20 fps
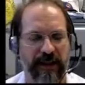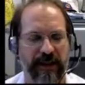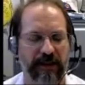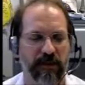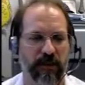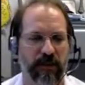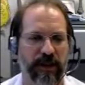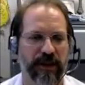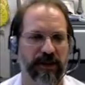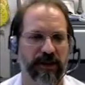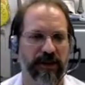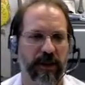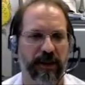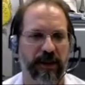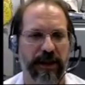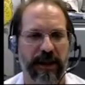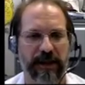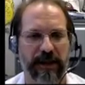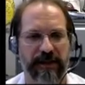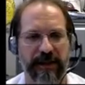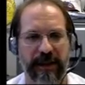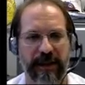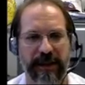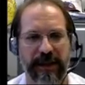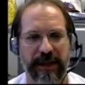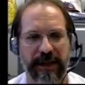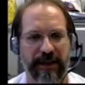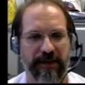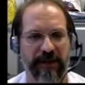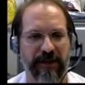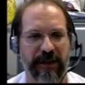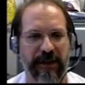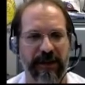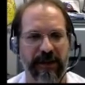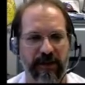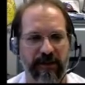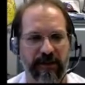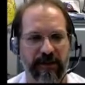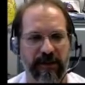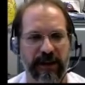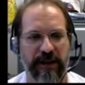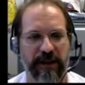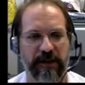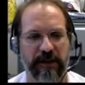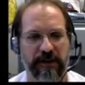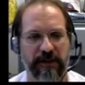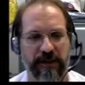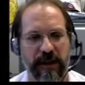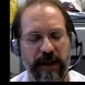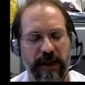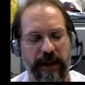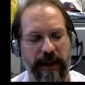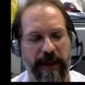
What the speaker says: that when carbon dioxide and hydrogen ion are available,